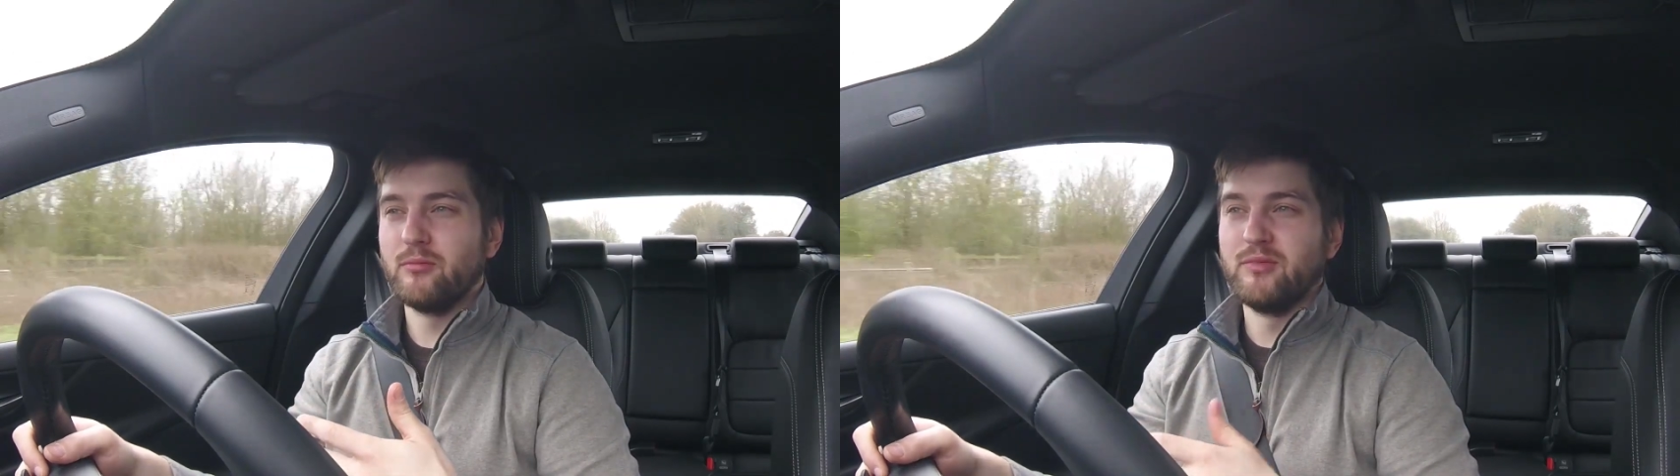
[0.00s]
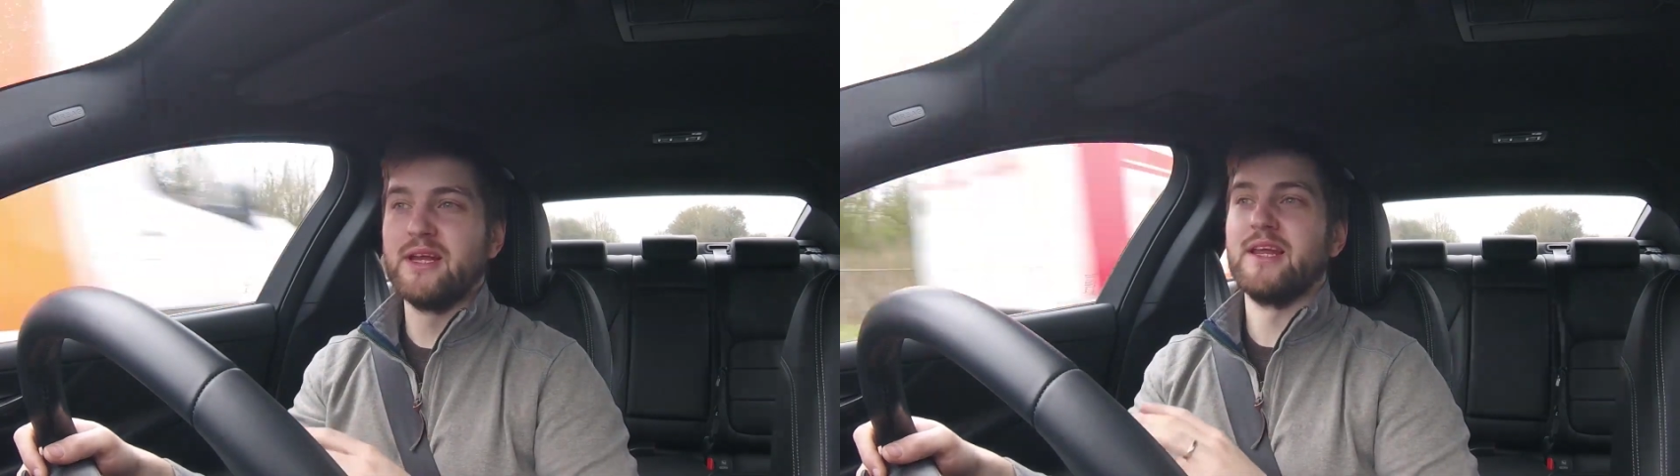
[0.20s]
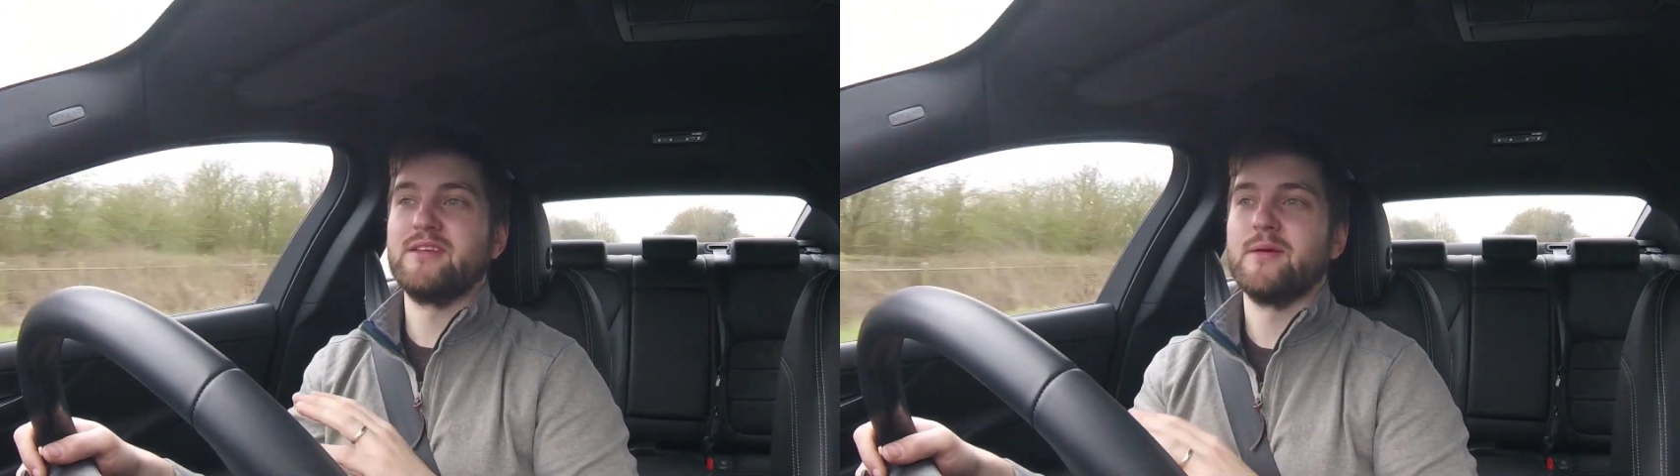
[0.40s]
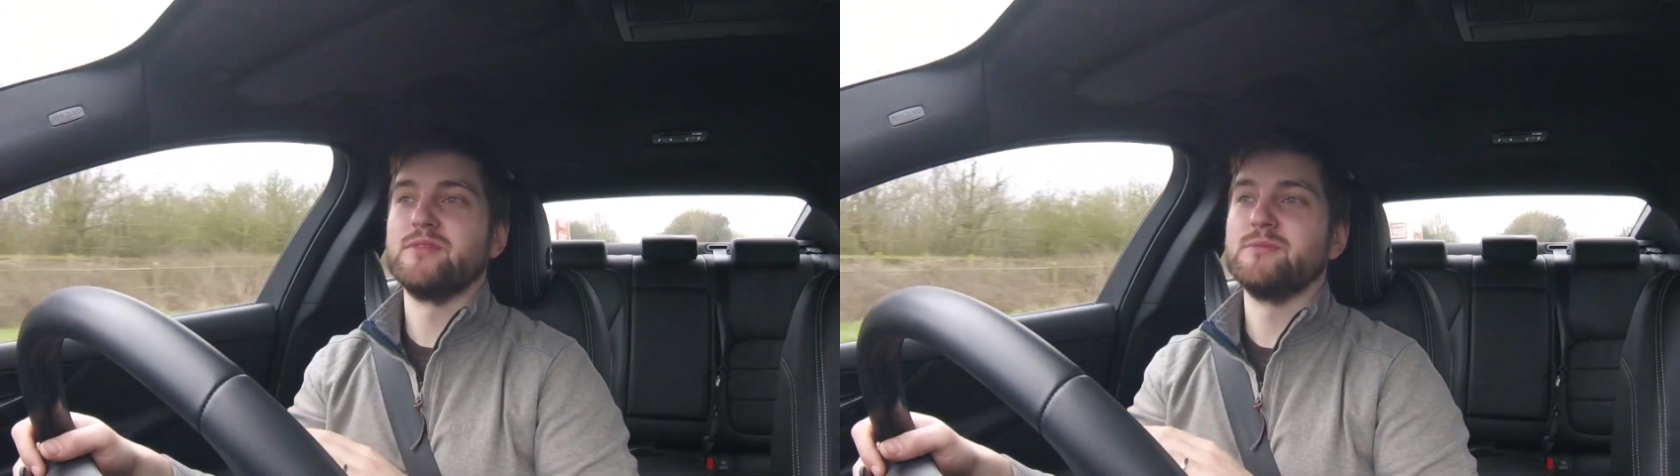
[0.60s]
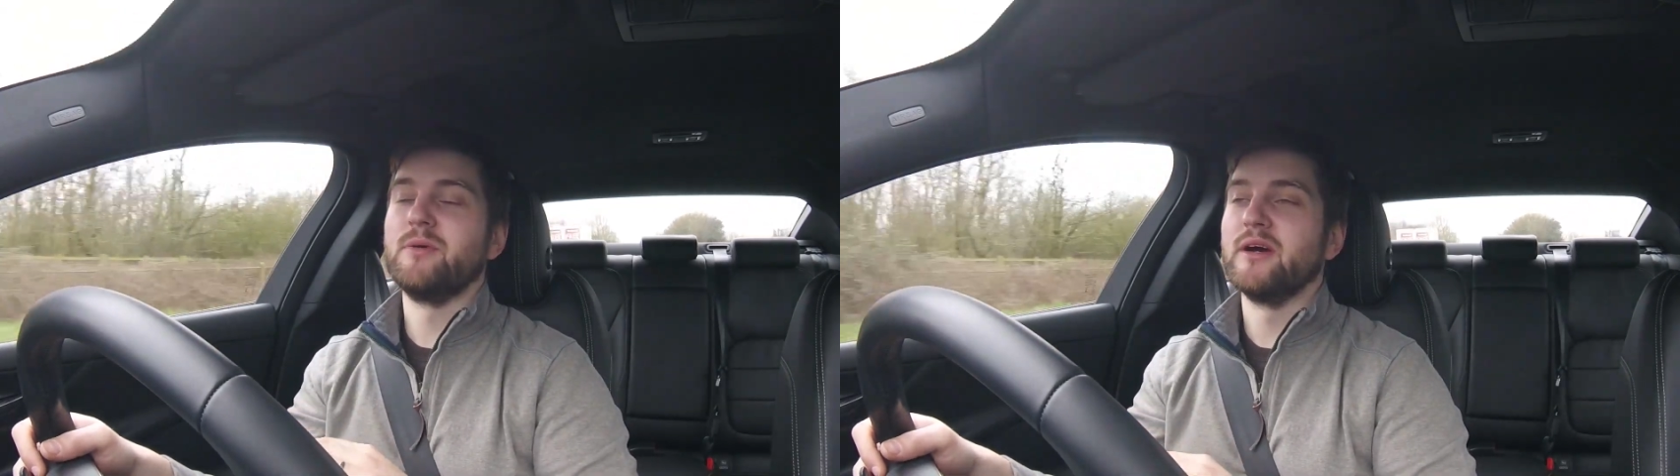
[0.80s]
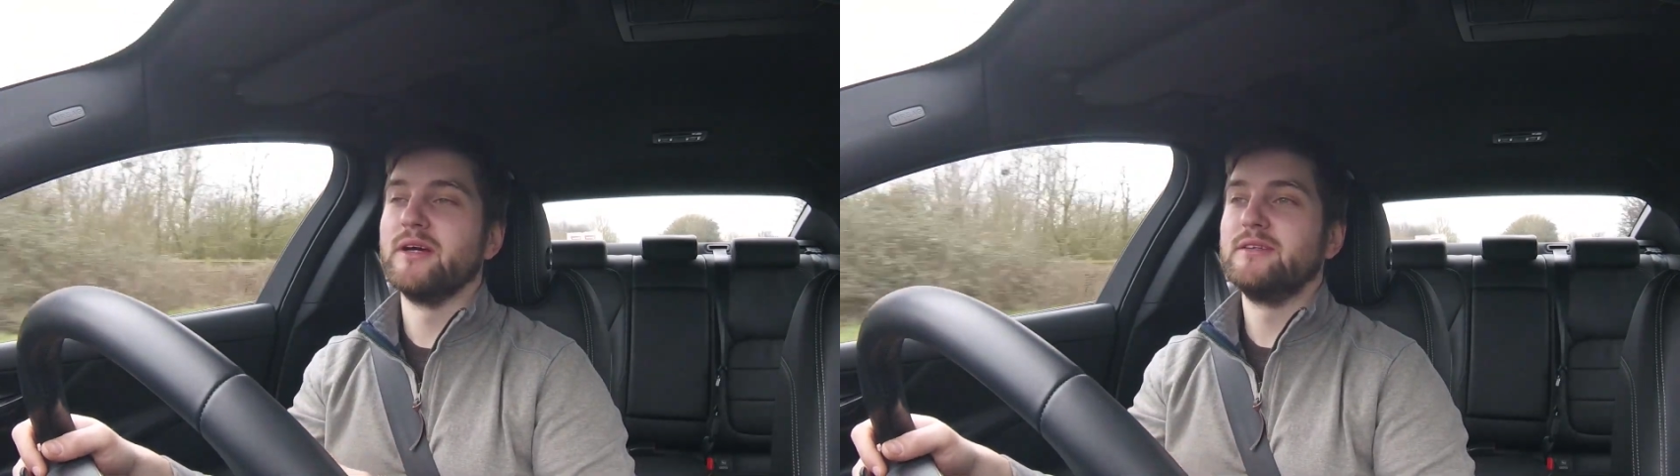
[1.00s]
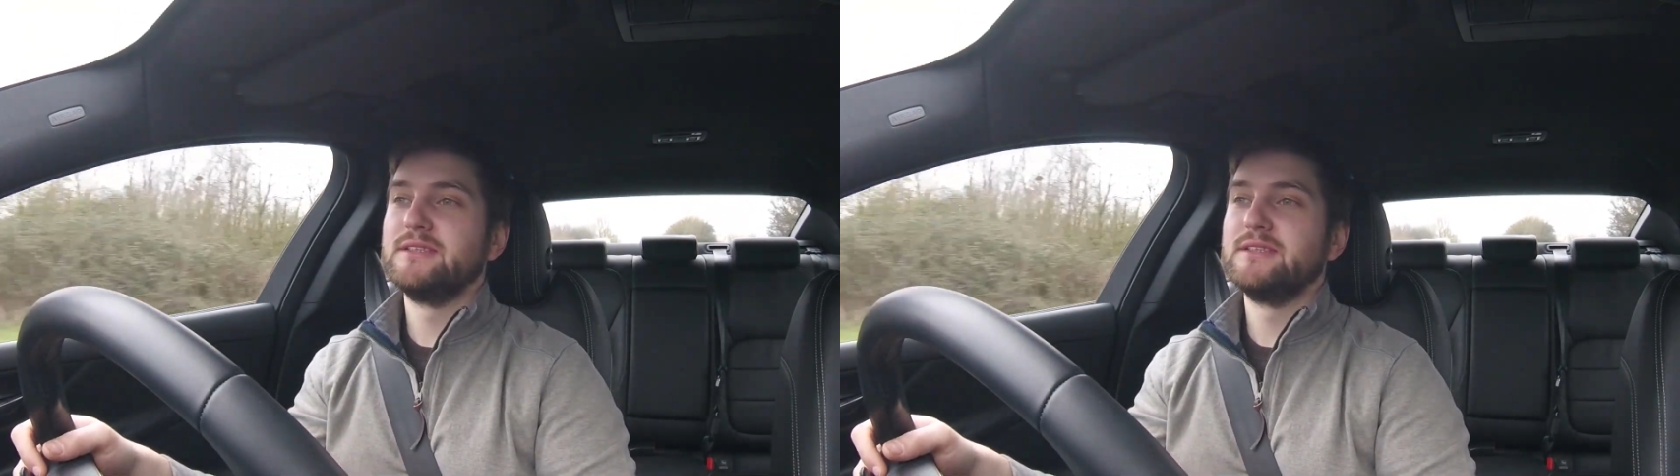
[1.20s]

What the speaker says: I'm really tempted by it.